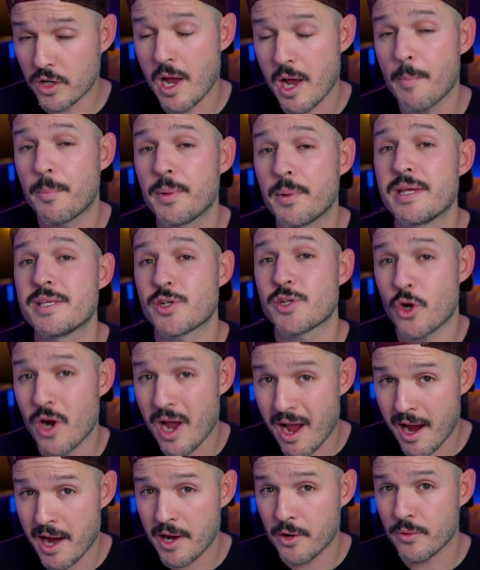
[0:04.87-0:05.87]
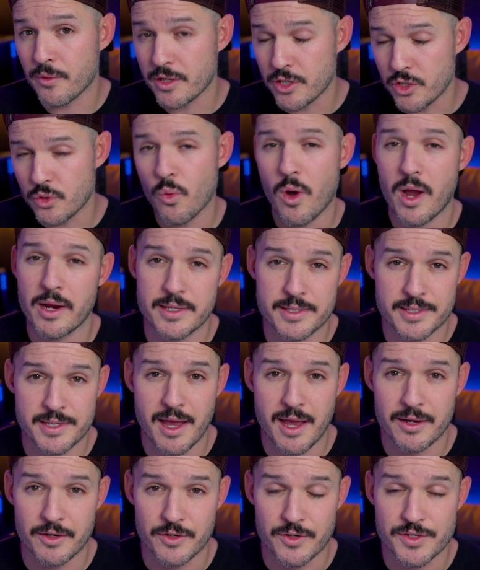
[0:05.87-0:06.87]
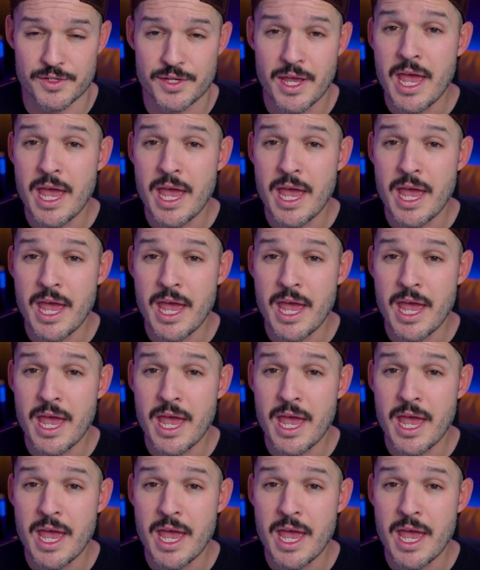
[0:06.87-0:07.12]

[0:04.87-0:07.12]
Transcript: companies are hiring UI designers.